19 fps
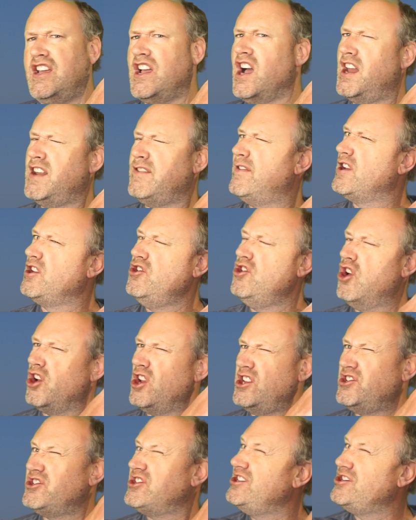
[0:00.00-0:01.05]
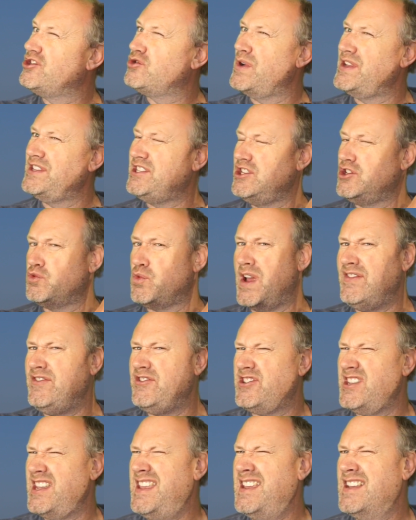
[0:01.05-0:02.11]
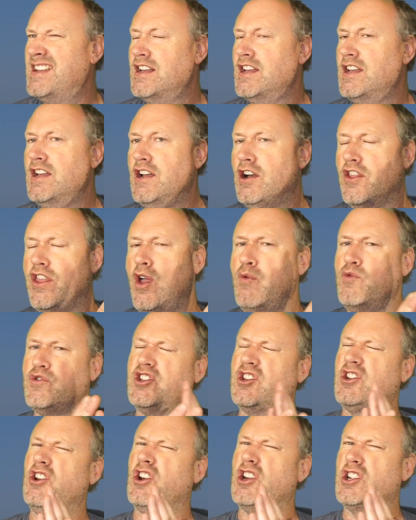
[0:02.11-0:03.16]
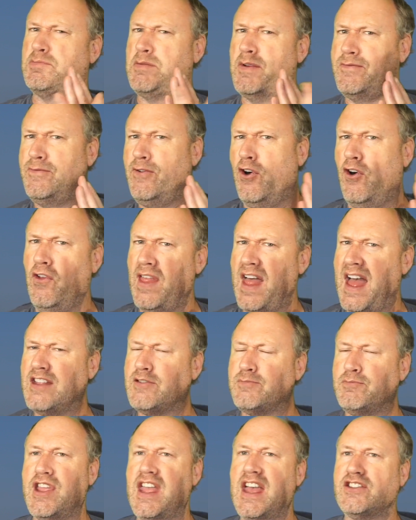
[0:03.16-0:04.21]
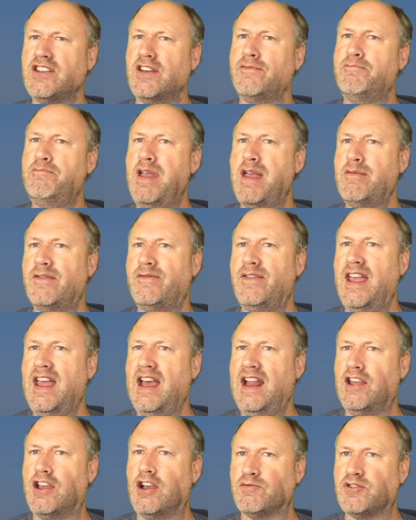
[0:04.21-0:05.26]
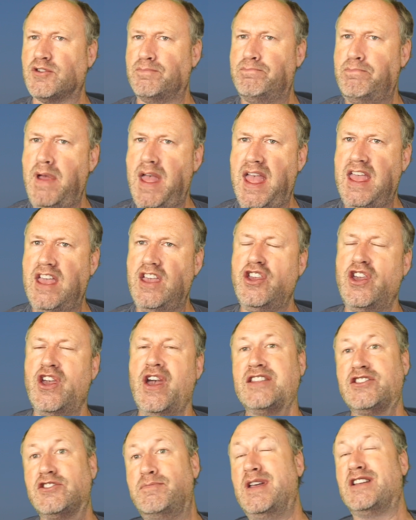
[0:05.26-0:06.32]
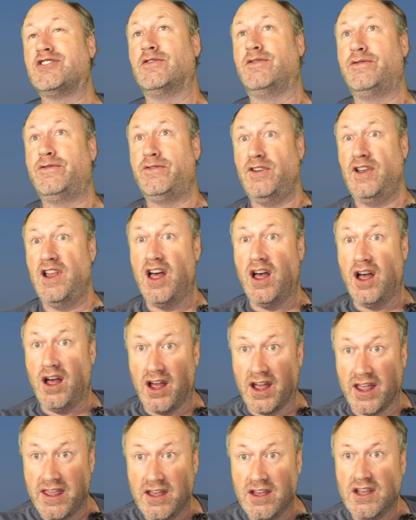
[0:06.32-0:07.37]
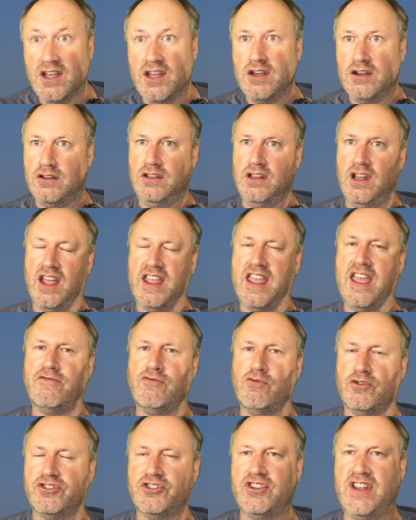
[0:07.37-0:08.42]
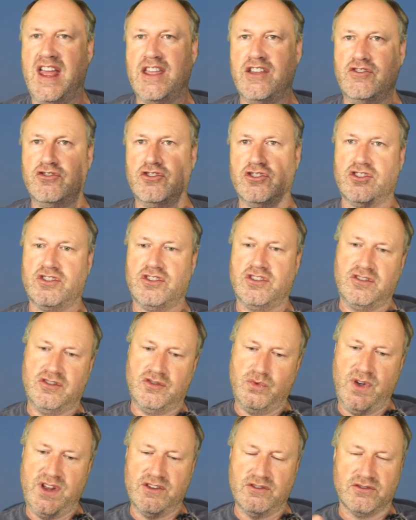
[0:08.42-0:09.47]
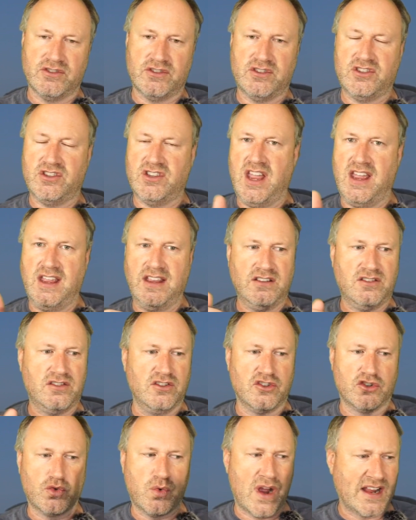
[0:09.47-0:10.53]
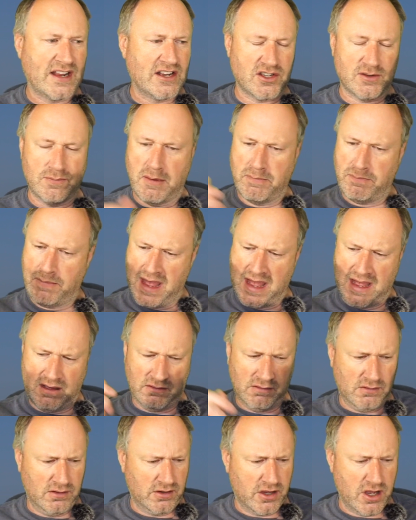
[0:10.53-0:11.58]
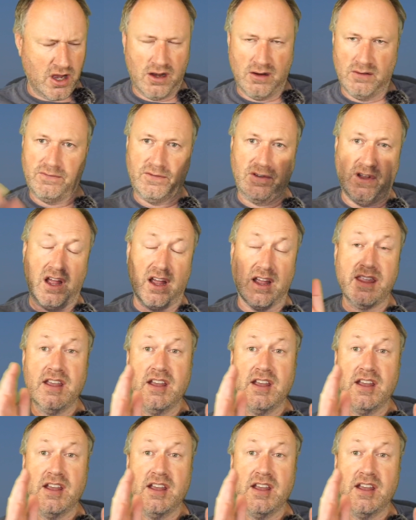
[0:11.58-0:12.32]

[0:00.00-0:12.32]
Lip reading: kind of acknowledged in 2020, although it was acknowledged before that, but you had to have BMFA helicopter B and you had to be able to fly, unlike everyone today who just twiddles sticks and twangs them about and can't fly.